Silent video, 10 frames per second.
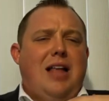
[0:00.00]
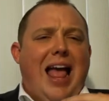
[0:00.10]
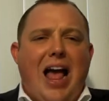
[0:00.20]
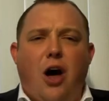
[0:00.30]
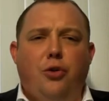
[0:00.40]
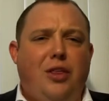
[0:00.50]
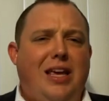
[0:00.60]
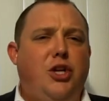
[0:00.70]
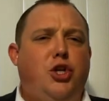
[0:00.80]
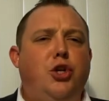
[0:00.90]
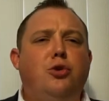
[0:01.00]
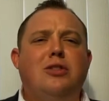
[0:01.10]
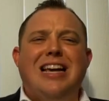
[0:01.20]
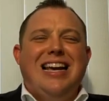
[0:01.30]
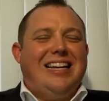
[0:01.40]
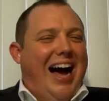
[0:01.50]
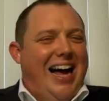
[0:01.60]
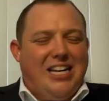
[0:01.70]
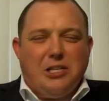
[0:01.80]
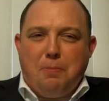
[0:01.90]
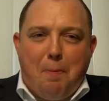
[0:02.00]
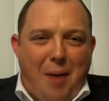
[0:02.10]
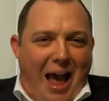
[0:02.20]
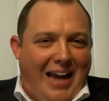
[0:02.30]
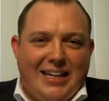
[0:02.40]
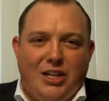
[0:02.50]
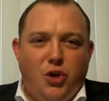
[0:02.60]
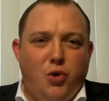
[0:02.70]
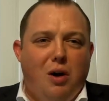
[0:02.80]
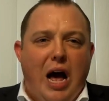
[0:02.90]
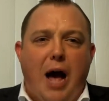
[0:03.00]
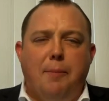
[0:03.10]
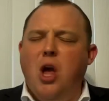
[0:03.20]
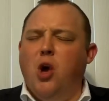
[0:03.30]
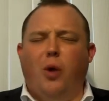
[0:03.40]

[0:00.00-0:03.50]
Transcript: health issues, God is backing you up.